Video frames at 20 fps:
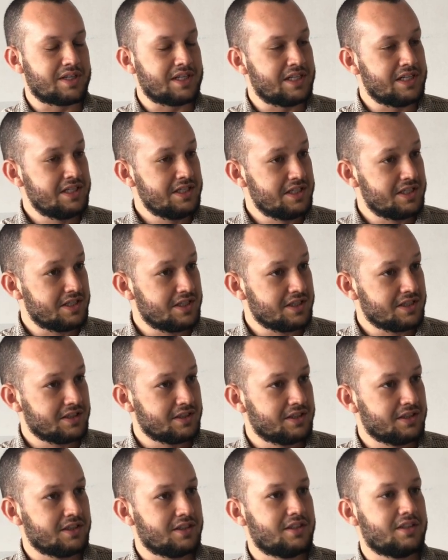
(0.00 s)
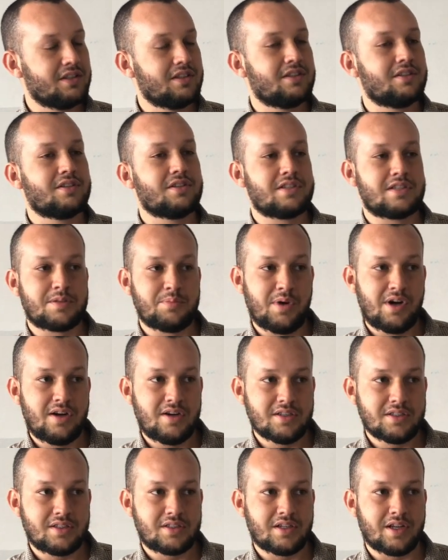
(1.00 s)
neat,
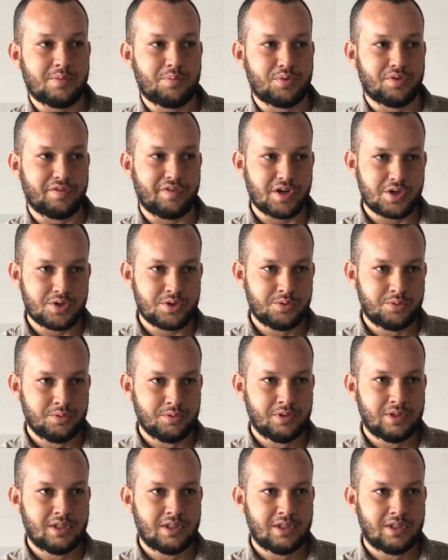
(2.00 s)
smart and professional.